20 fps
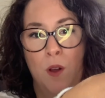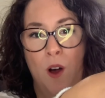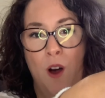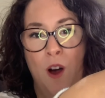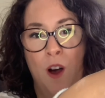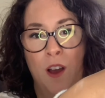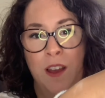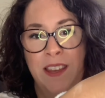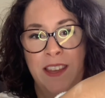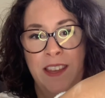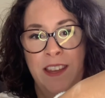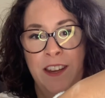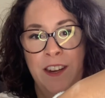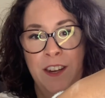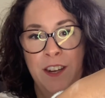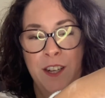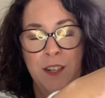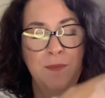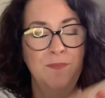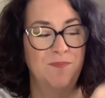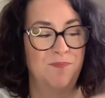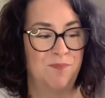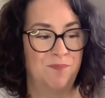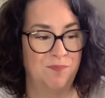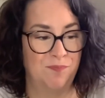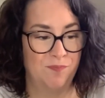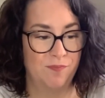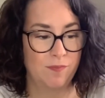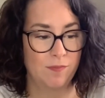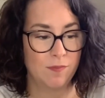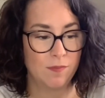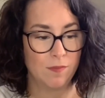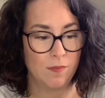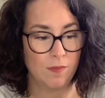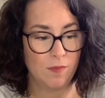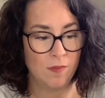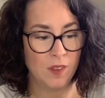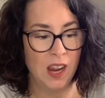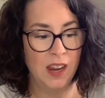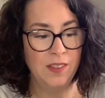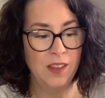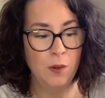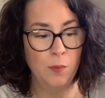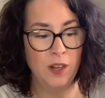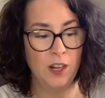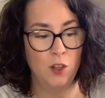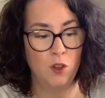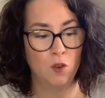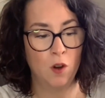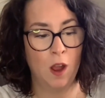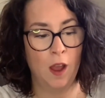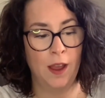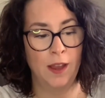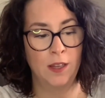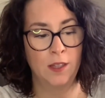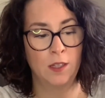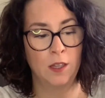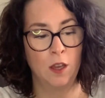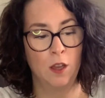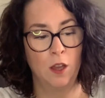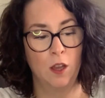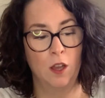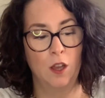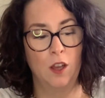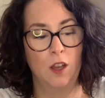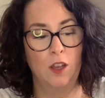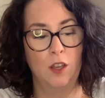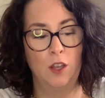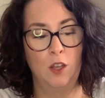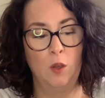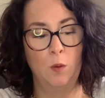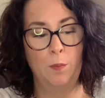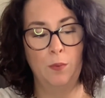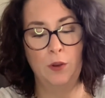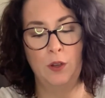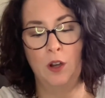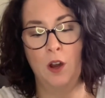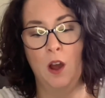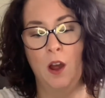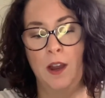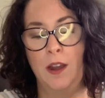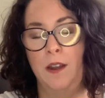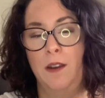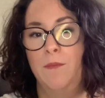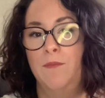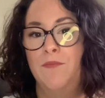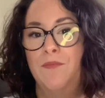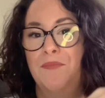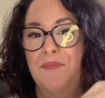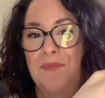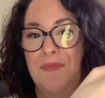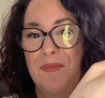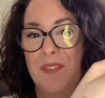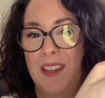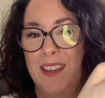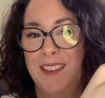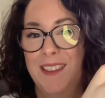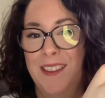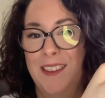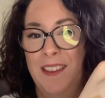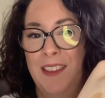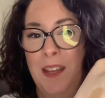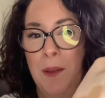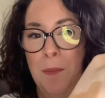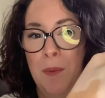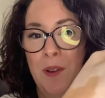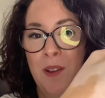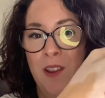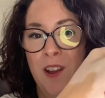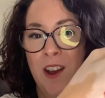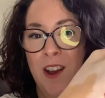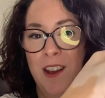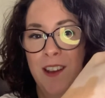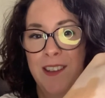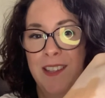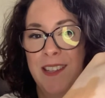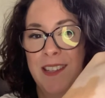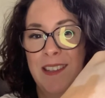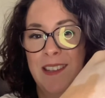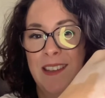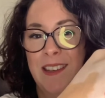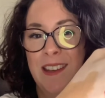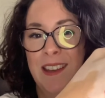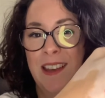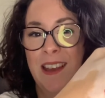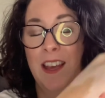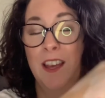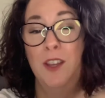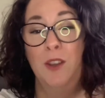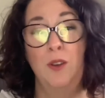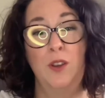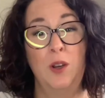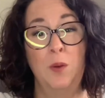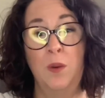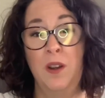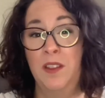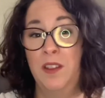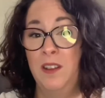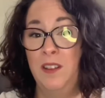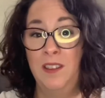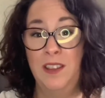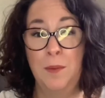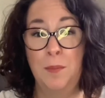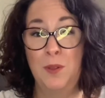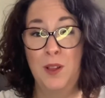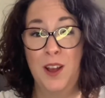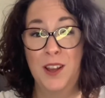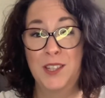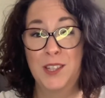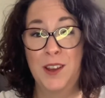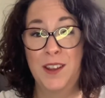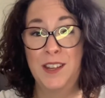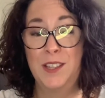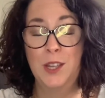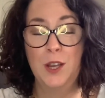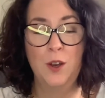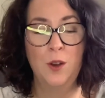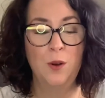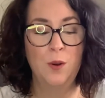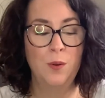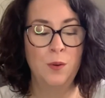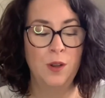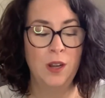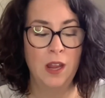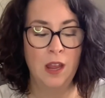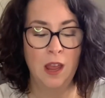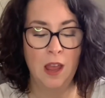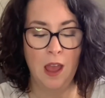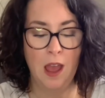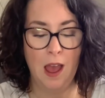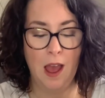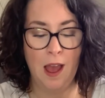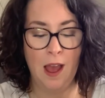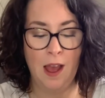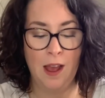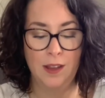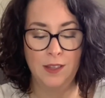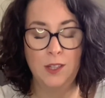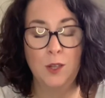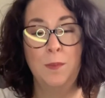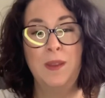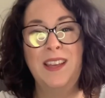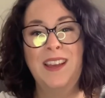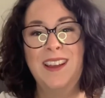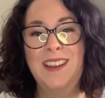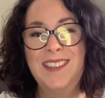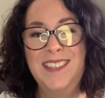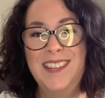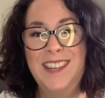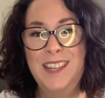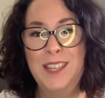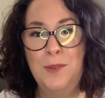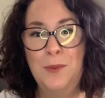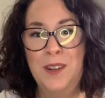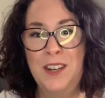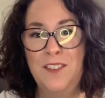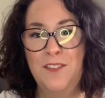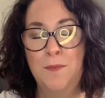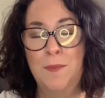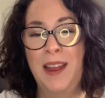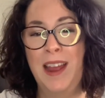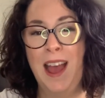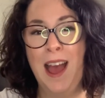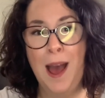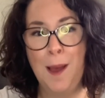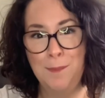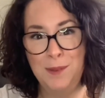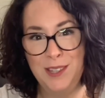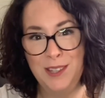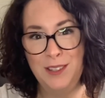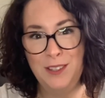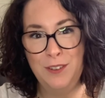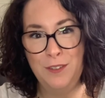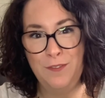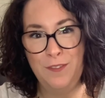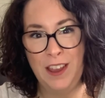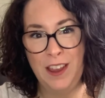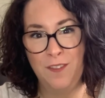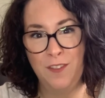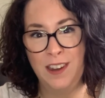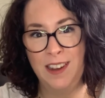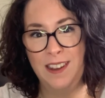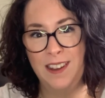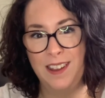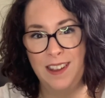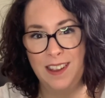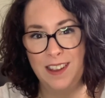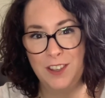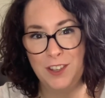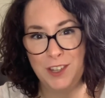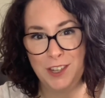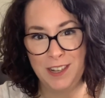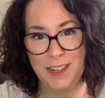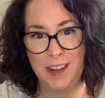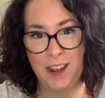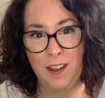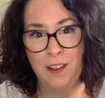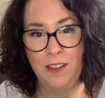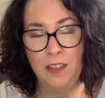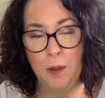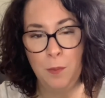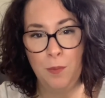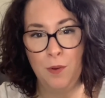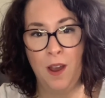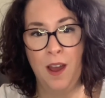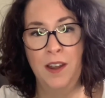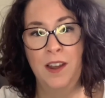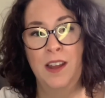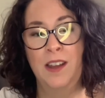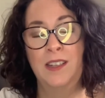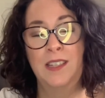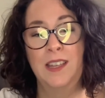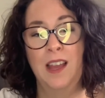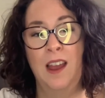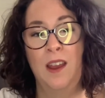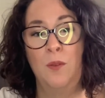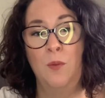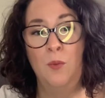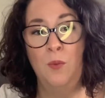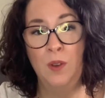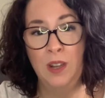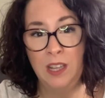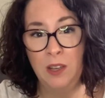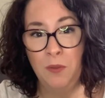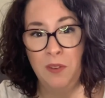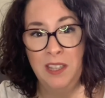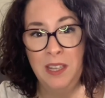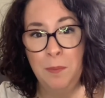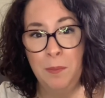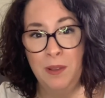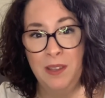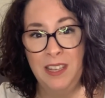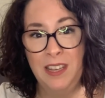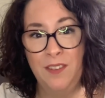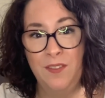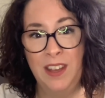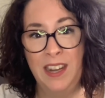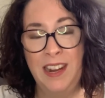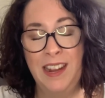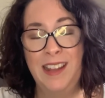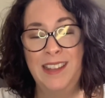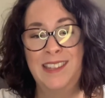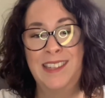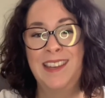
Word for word: all year. And then when it dries, you put on the lip gloss. You could wear the lip gloss on its own. Uh, so because it is one of my absolute favorite Chanel lip products, I really, really believe in it.